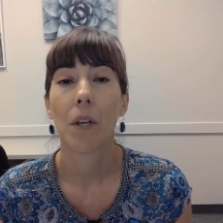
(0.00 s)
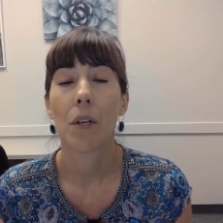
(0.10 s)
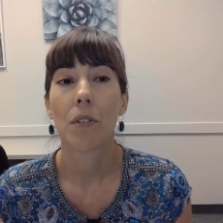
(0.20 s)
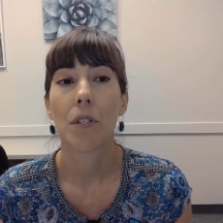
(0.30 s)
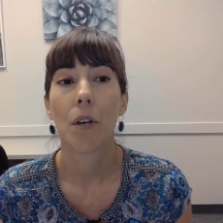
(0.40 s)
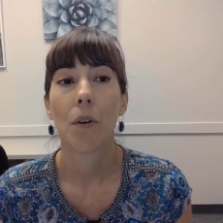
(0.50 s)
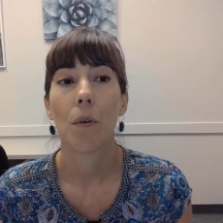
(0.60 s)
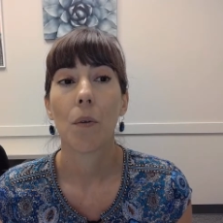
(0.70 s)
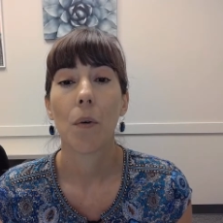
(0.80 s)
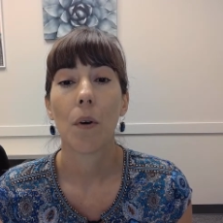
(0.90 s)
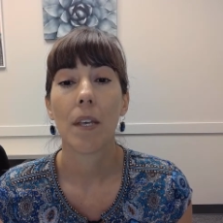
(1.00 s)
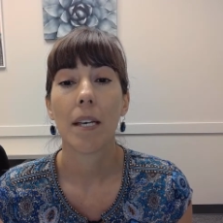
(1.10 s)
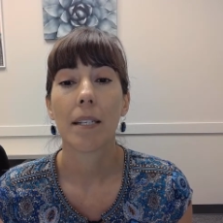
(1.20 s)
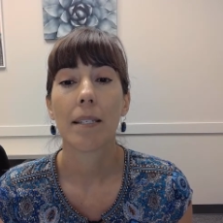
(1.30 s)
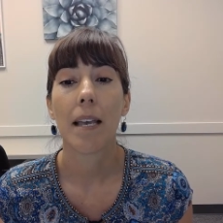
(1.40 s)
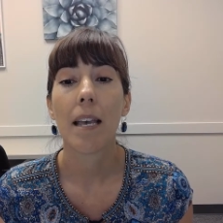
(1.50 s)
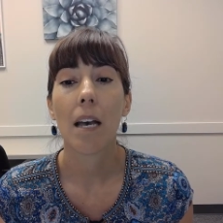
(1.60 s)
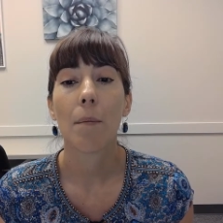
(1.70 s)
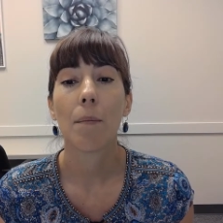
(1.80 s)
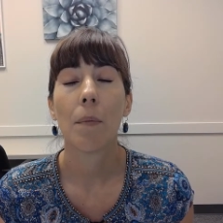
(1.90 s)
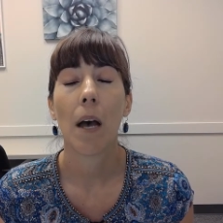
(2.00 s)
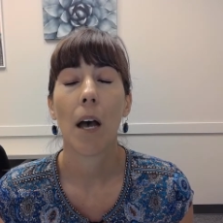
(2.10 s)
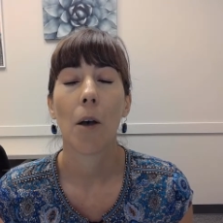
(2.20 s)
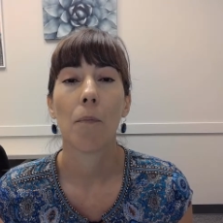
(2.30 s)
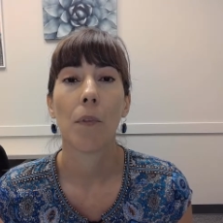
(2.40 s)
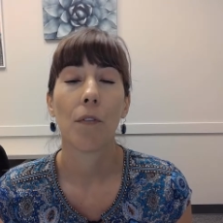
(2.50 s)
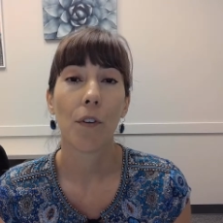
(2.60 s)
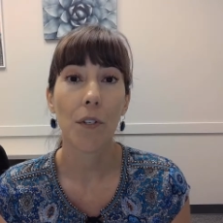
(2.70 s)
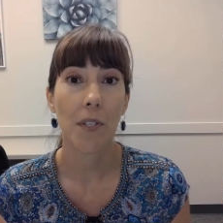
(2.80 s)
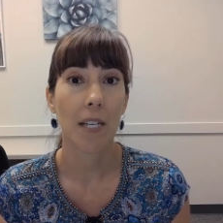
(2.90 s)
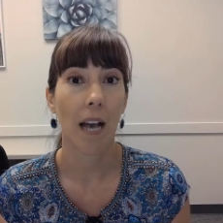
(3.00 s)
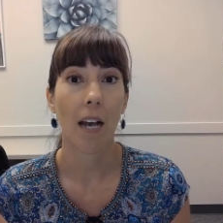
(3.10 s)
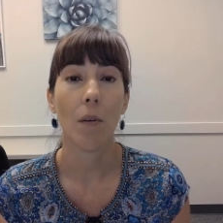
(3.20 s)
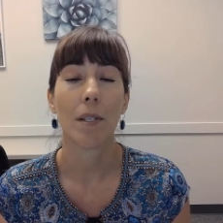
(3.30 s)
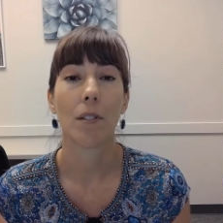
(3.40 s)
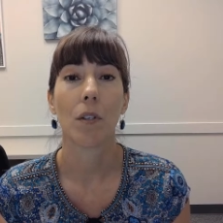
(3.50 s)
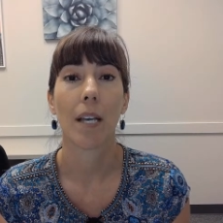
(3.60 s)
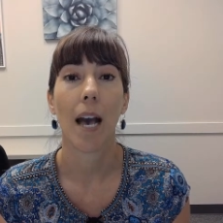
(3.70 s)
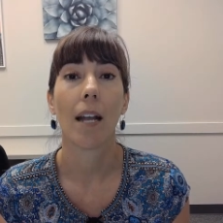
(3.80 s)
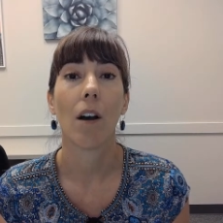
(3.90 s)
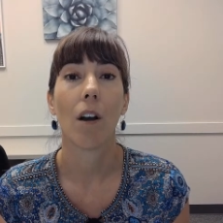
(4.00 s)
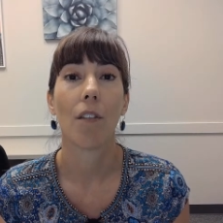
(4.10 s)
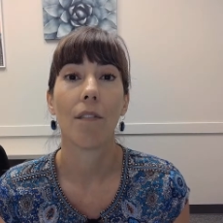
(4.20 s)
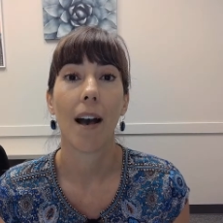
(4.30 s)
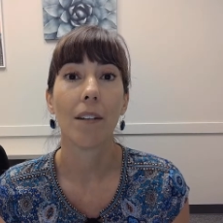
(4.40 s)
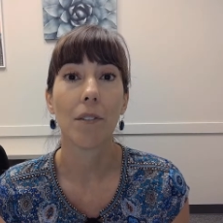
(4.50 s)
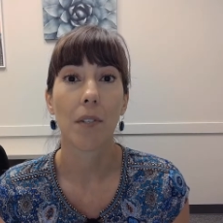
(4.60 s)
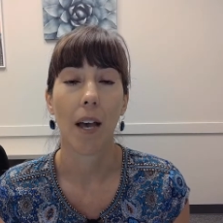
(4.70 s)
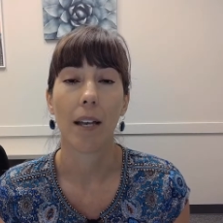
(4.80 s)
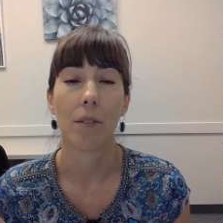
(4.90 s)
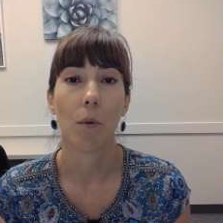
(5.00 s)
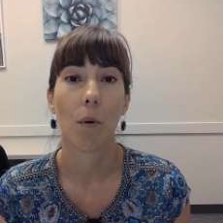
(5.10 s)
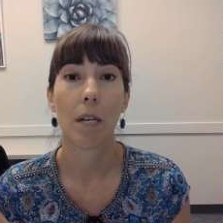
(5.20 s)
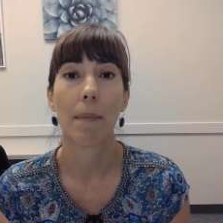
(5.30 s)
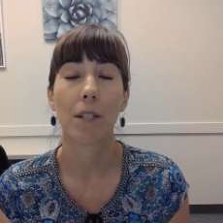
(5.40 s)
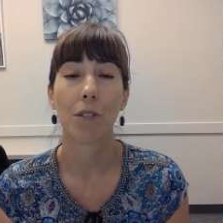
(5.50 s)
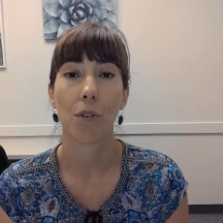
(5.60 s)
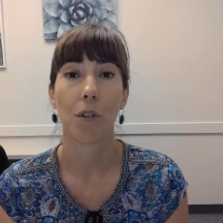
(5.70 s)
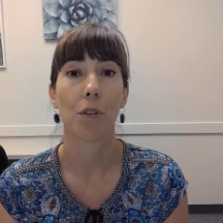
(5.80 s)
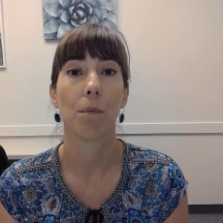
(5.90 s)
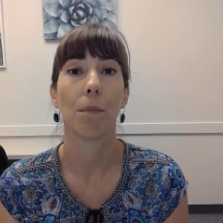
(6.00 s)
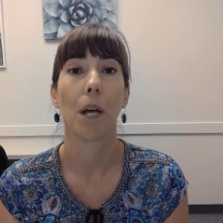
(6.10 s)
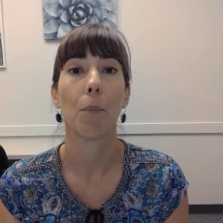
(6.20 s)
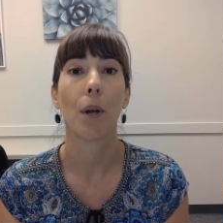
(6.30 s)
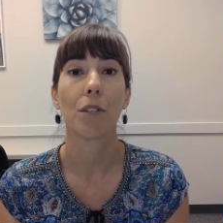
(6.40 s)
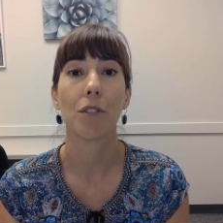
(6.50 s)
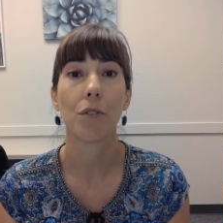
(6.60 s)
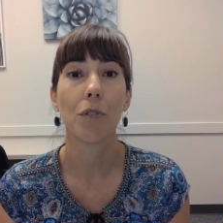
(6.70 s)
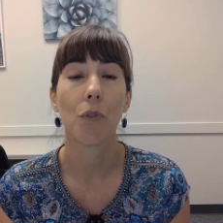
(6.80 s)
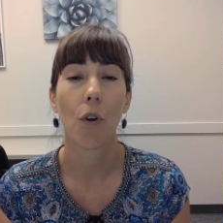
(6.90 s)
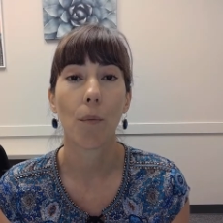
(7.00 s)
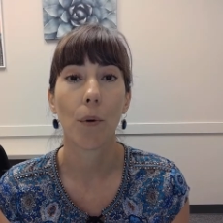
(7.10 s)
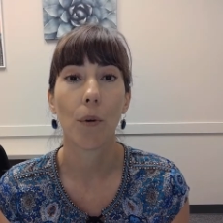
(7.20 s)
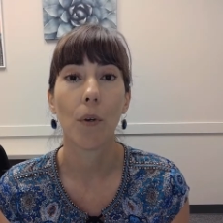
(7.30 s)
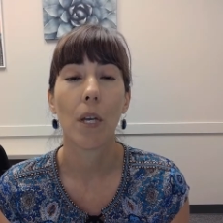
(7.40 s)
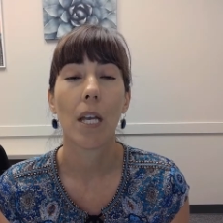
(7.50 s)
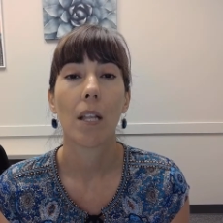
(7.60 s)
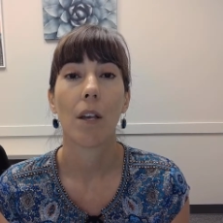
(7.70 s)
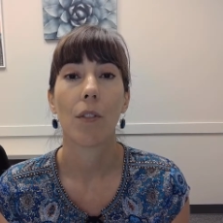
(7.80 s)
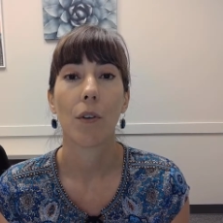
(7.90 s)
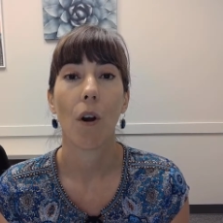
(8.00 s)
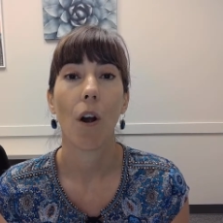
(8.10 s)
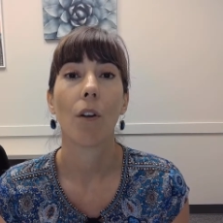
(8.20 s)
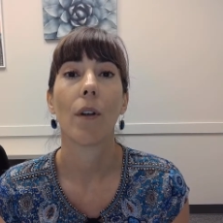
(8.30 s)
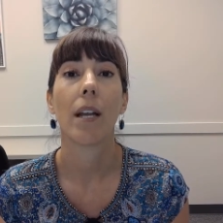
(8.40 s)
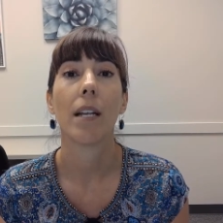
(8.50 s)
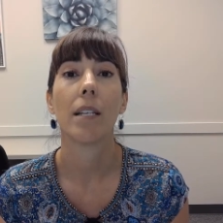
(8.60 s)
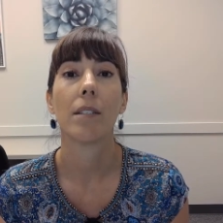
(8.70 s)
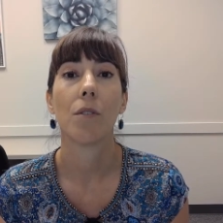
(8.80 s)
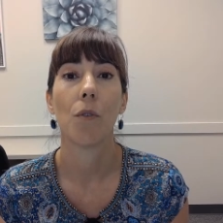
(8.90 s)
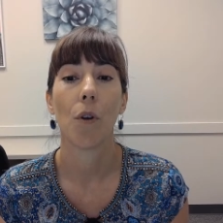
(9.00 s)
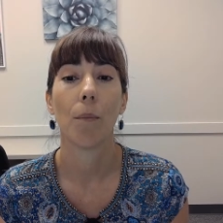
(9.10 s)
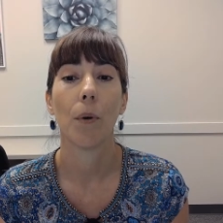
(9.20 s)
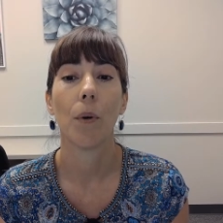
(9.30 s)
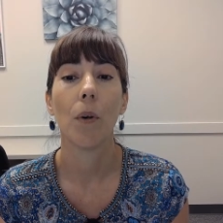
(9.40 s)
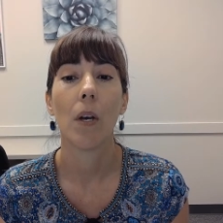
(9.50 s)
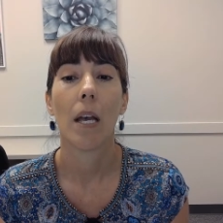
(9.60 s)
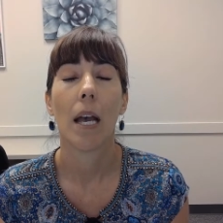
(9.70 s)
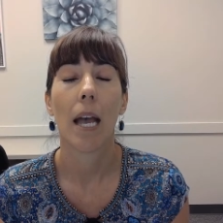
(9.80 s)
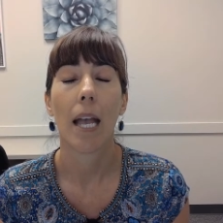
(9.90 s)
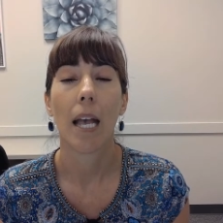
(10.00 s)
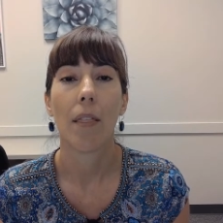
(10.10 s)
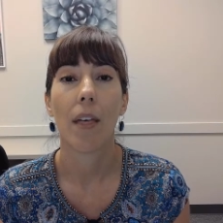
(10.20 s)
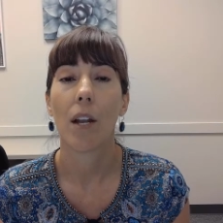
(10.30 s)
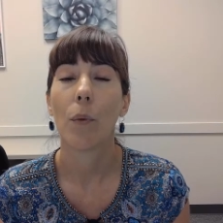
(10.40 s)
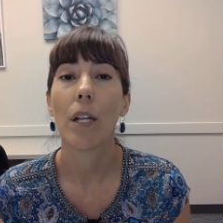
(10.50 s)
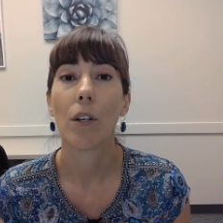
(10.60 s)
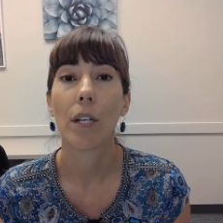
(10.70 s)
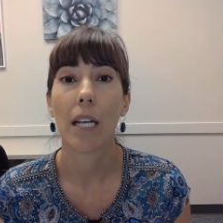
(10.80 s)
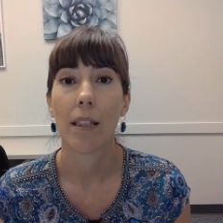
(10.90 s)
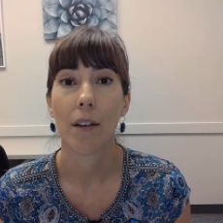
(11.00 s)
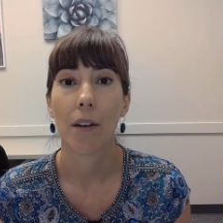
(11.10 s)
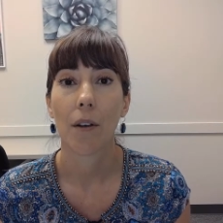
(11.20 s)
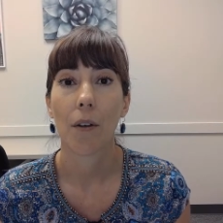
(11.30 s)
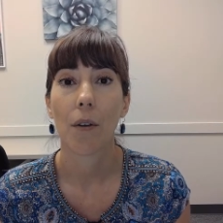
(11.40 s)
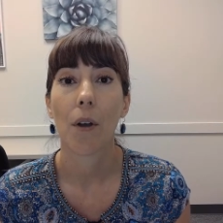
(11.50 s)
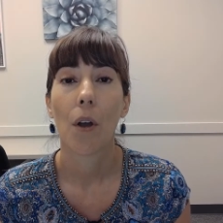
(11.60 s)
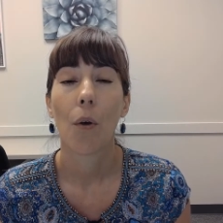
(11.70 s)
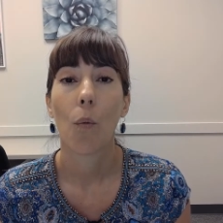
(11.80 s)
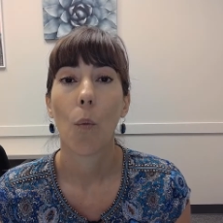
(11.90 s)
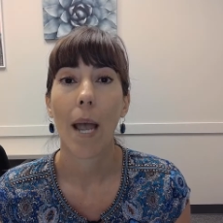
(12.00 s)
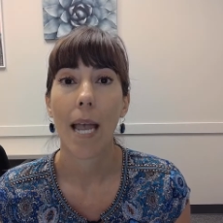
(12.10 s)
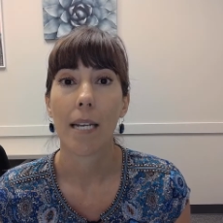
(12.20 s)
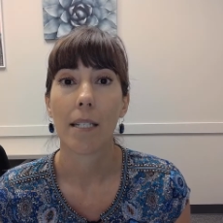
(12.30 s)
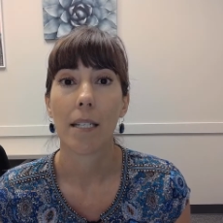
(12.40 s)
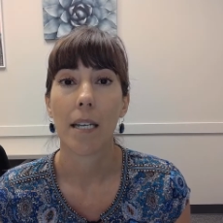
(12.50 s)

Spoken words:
So the exam, the first thing I always look at are the vital signs. We want to make sure that their blood pressure is normal, that their heart rate is normal, and then we look at their weight.